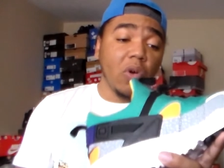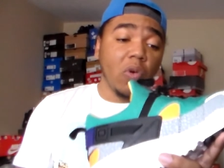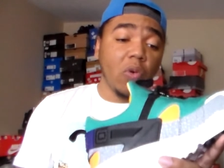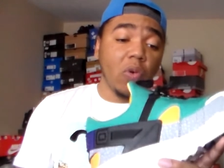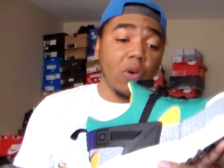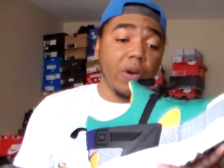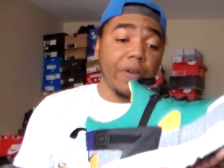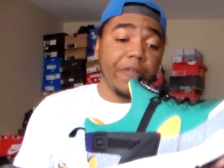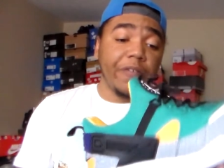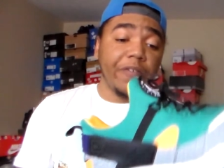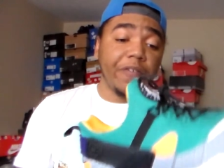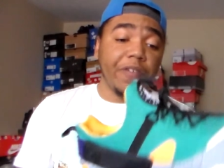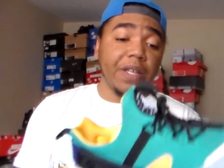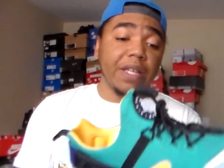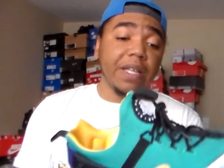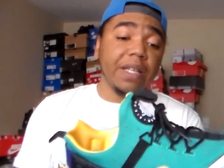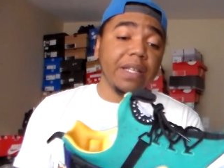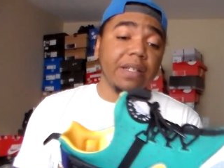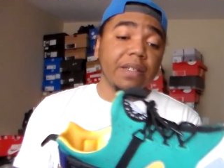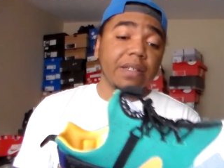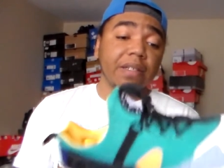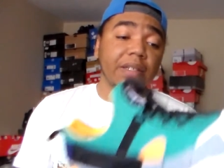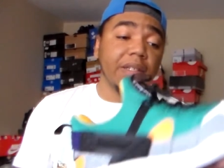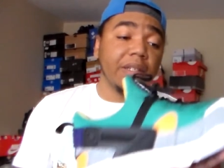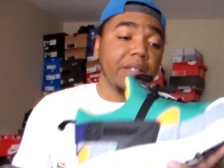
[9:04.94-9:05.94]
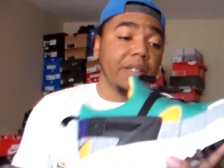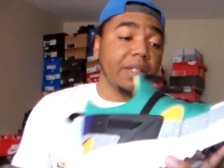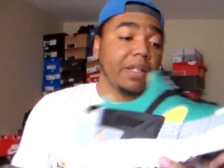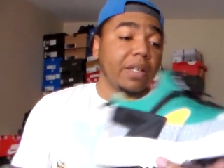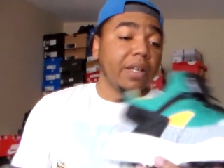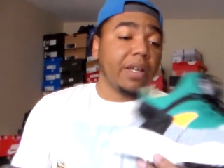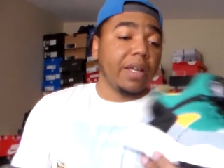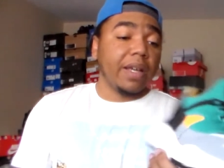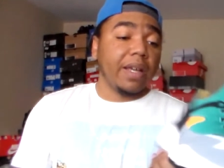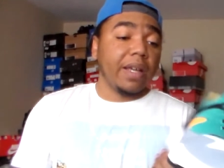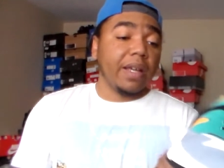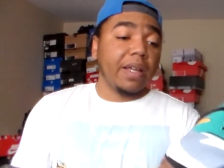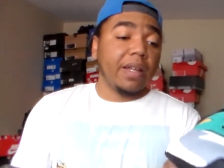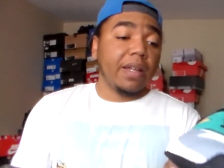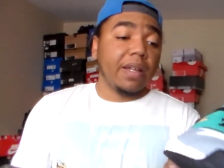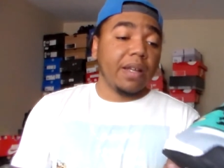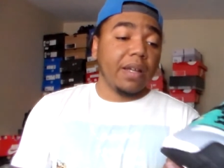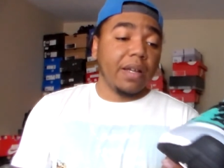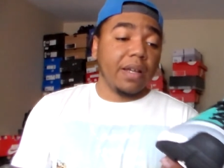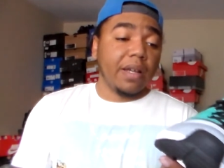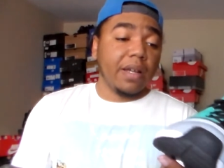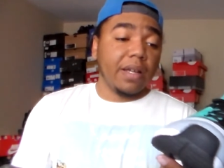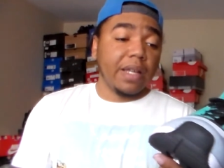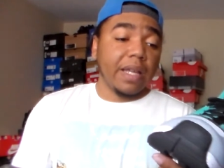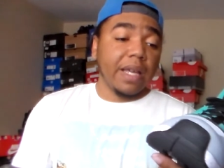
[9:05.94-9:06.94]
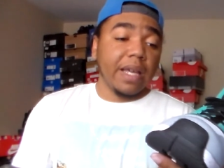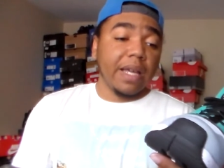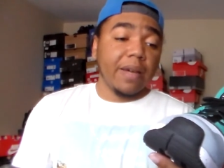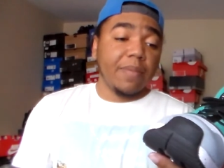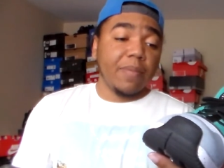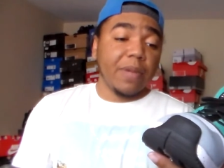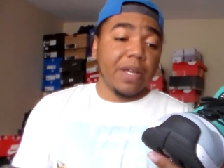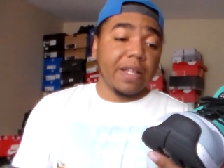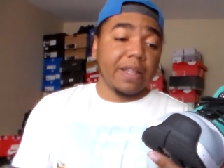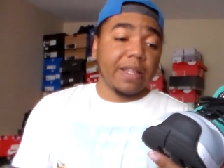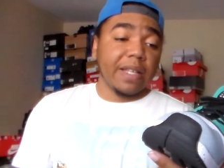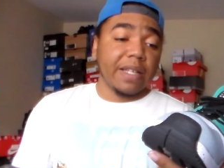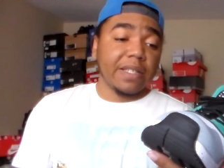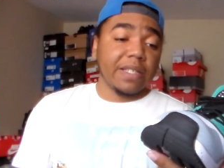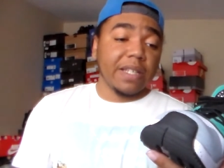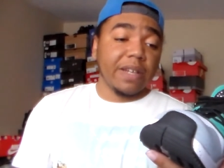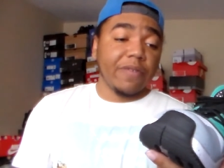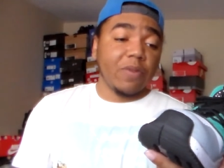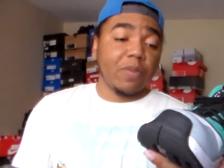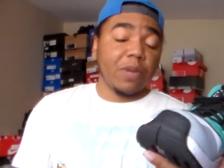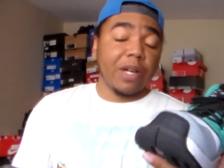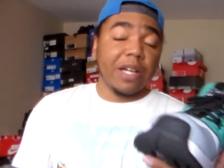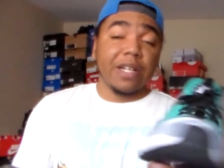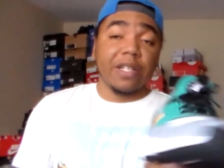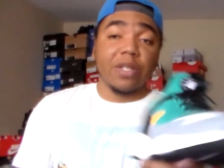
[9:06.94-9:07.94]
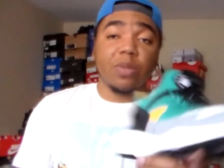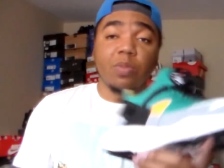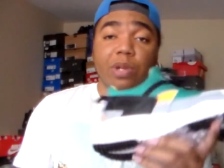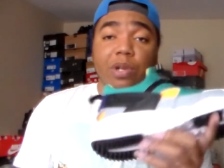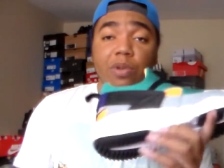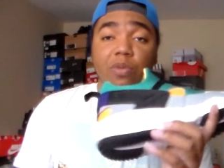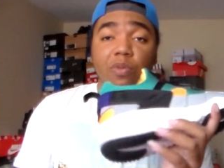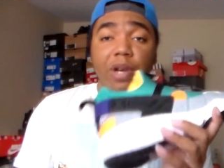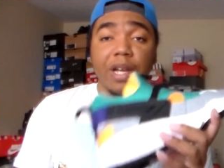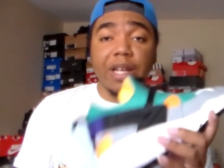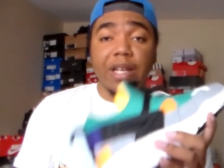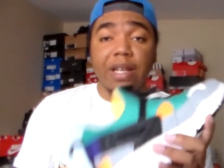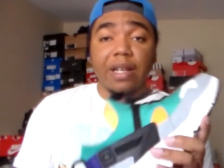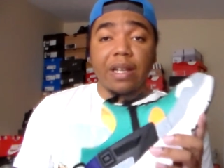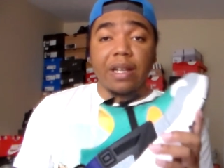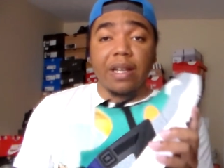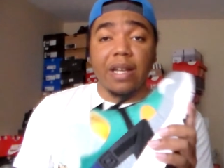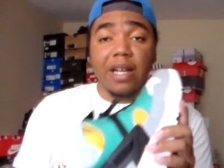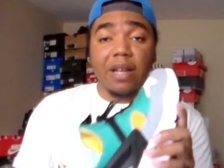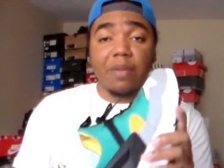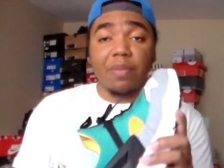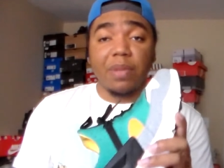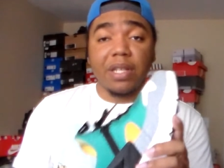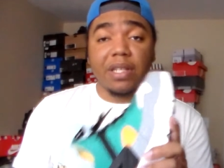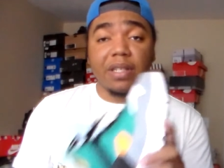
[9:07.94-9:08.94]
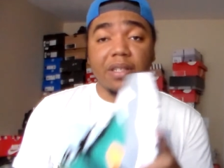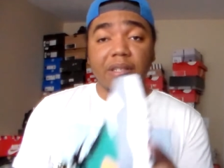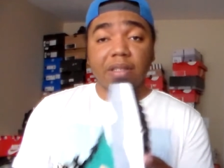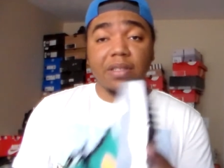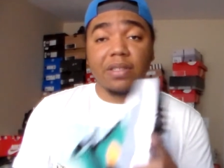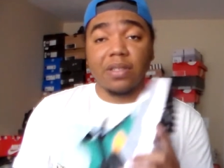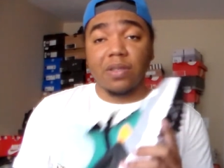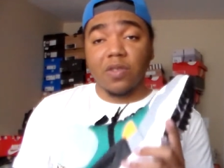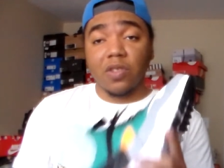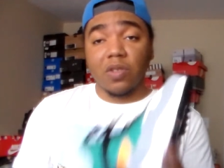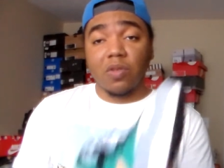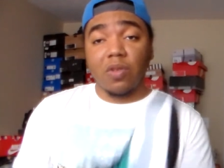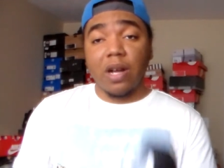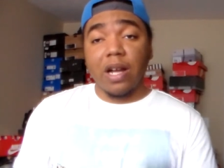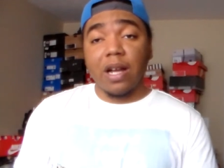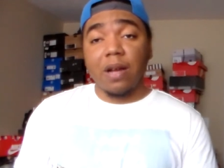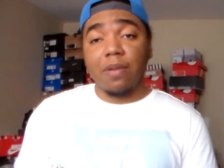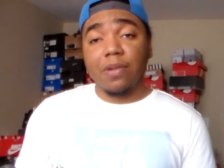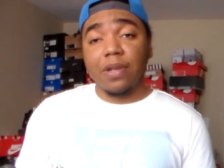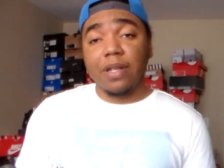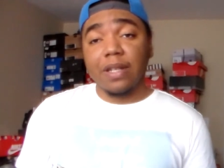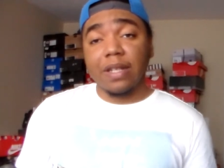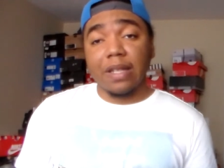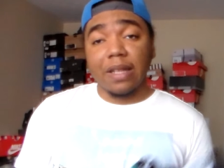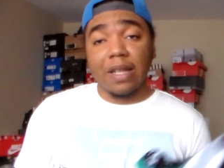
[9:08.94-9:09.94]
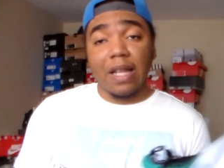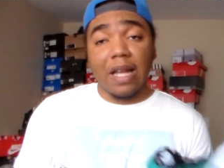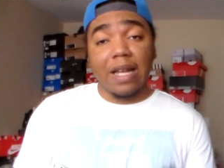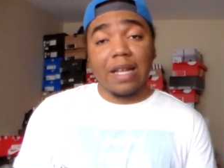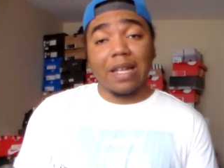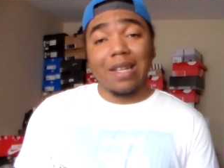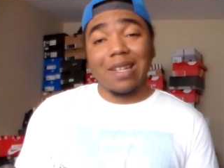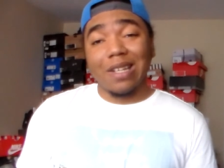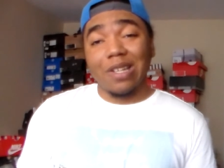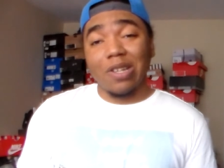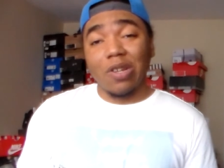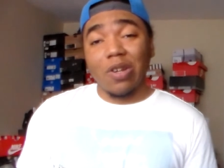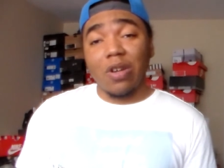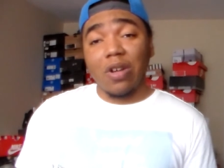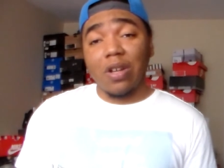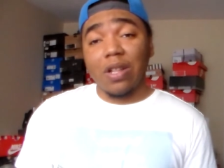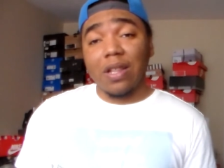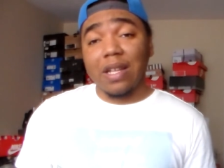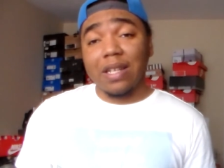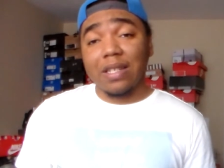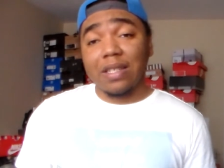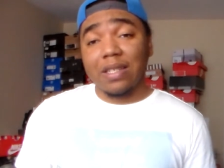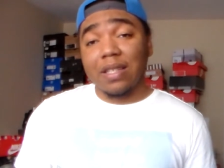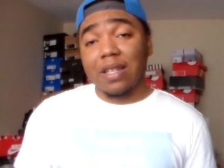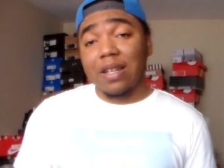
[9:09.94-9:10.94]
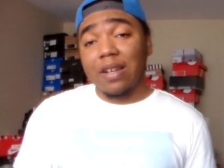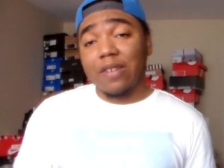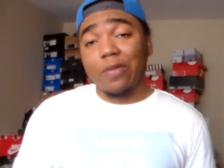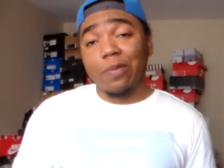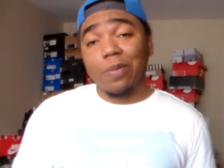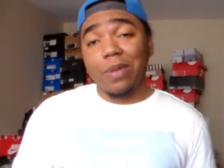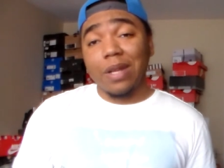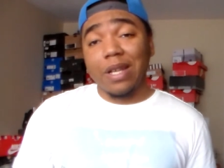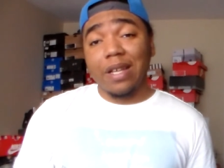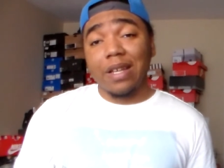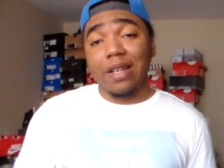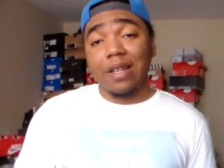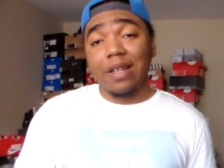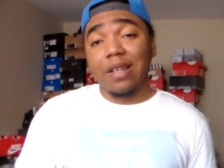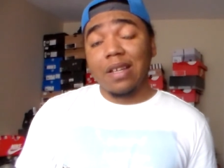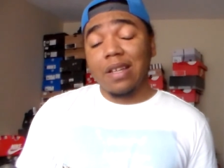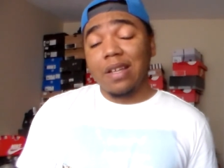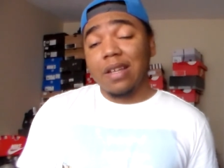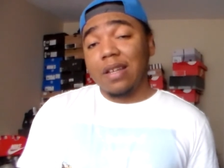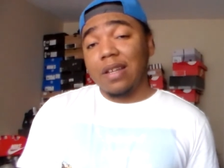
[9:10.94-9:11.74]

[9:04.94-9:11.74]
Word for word: on feet and uh, yeah, man, thanks to everybody that's been rating, commenting, subscribing, and liking, and all that stuff, man.